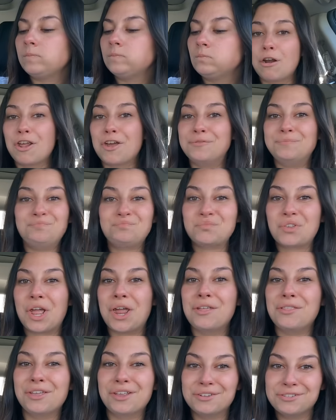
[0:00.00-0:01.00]
I don't know.
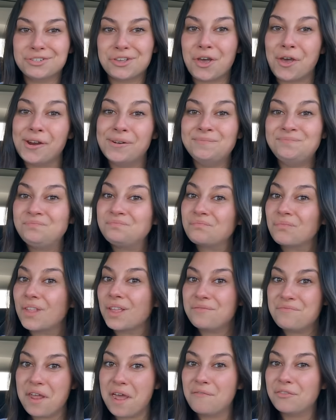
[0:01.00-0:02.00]
I think it's good.
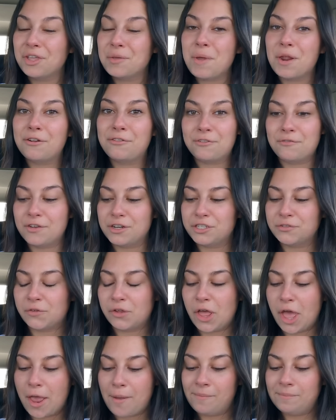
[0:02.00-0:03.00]
Definitely better than the fish
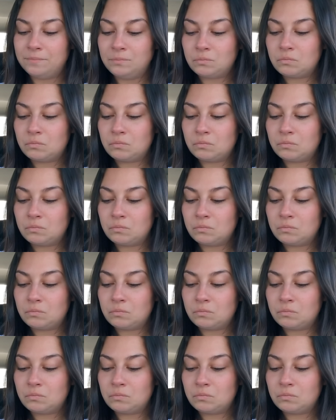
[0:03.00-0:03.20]
fillet.